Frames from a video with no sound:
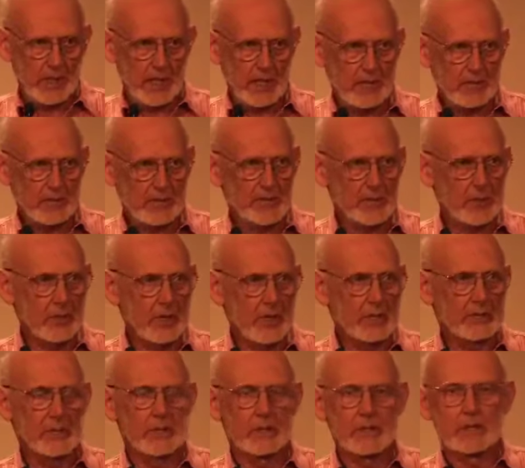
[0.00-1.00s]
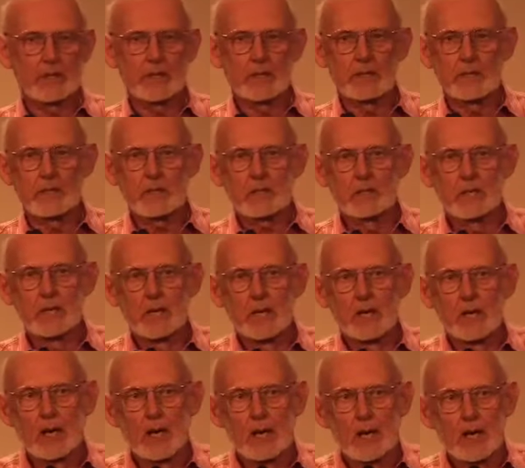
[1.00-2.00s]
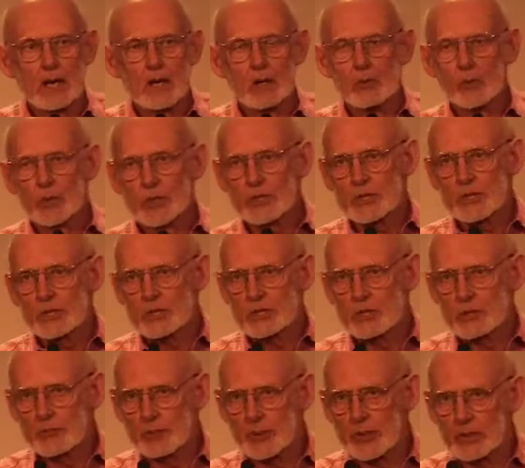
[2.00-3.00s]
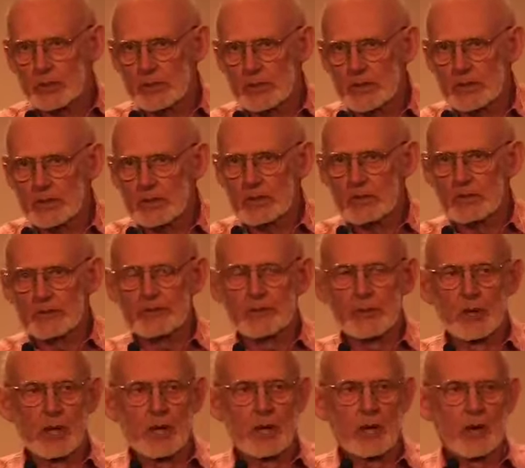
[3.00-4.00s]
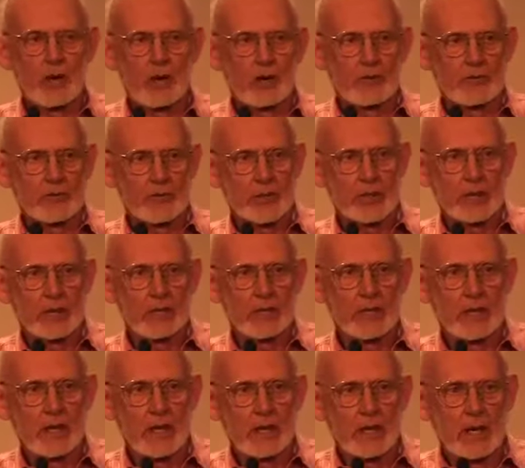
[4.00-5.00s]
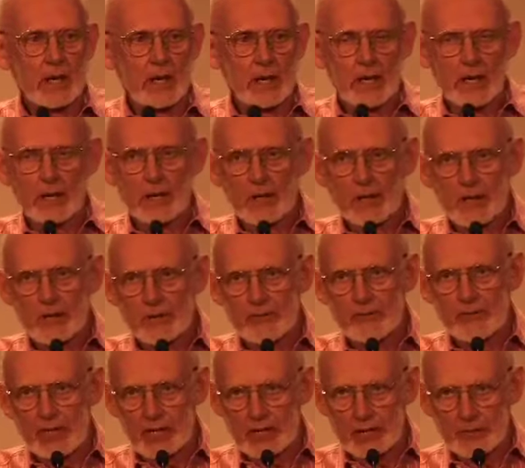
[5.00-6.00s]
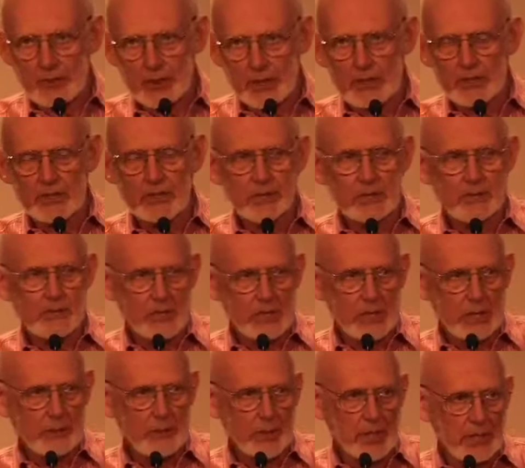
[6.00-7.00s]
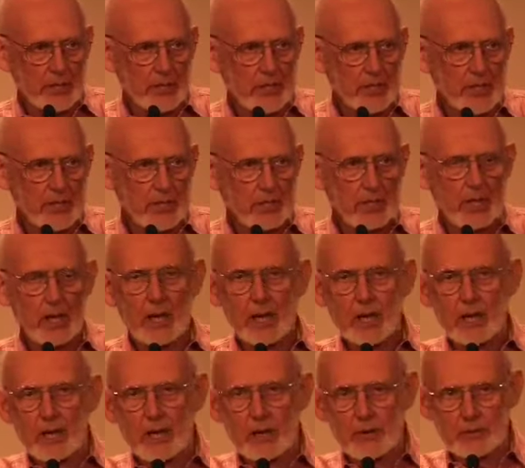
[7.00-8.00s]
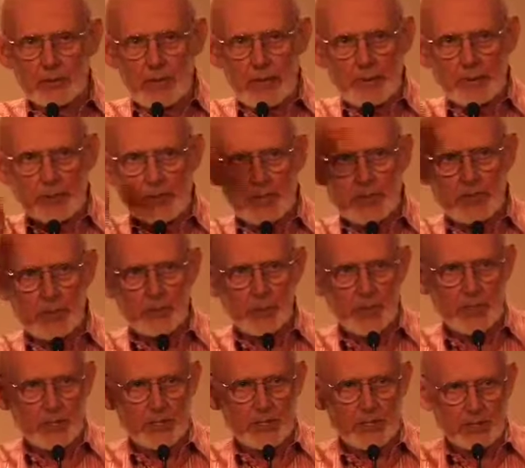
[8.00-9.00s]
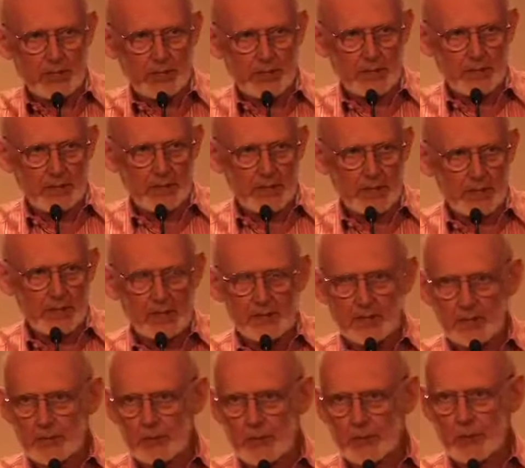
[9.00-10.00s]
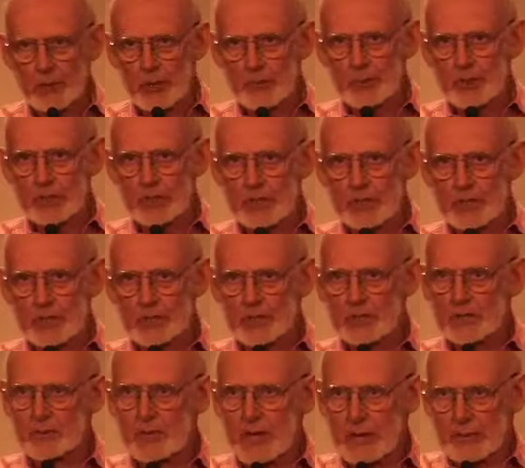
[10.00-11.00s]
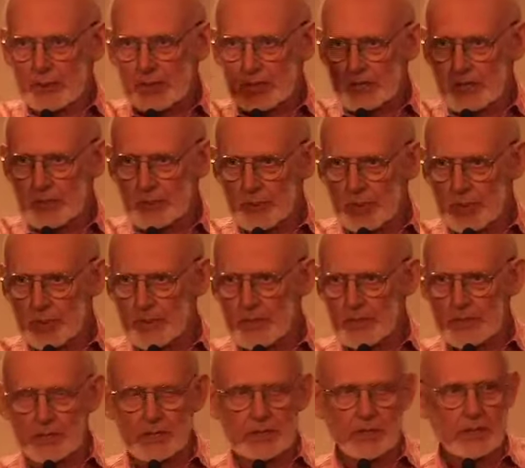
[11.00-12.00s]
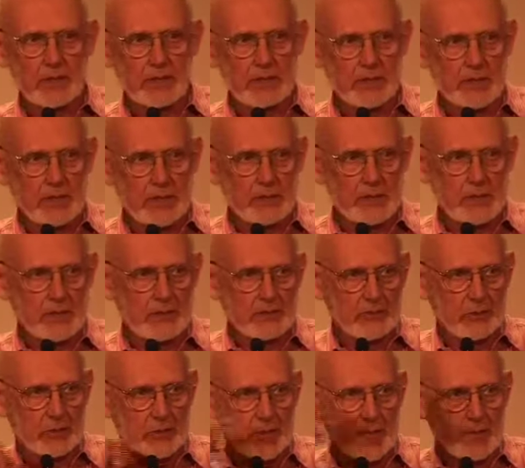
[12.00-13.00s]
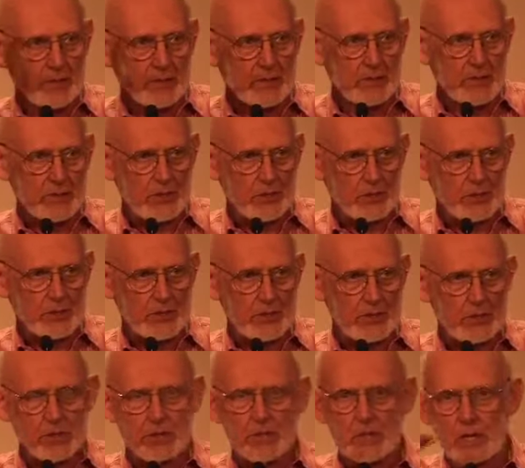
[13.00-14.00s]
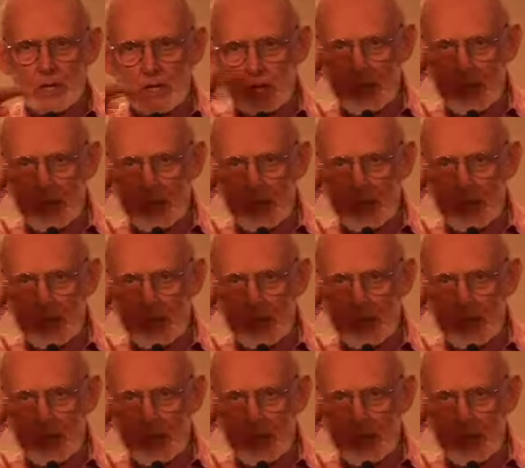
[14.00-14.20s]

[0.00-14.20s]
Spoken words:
last few hundred years, which is the period of the availability of cheap energy, a rapid explosion in human population, a rapid explosion in the consumption of all the other resources,